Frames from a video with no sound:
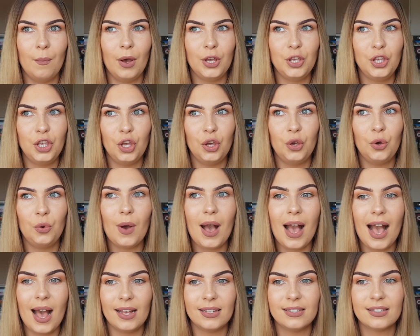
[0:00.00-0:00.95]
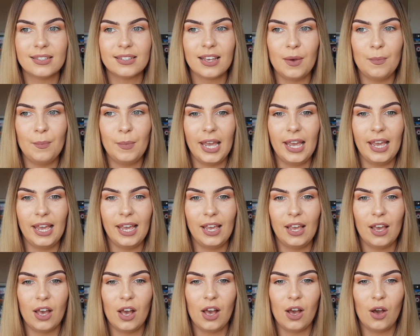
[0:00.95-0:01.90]
you ask
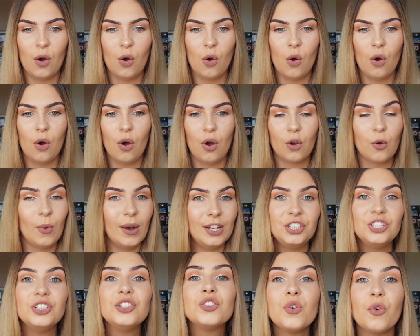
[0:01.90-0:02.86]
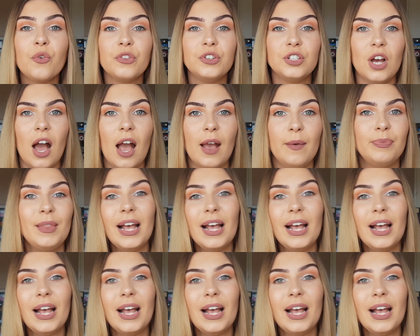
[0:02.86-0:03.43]
me questions all the time.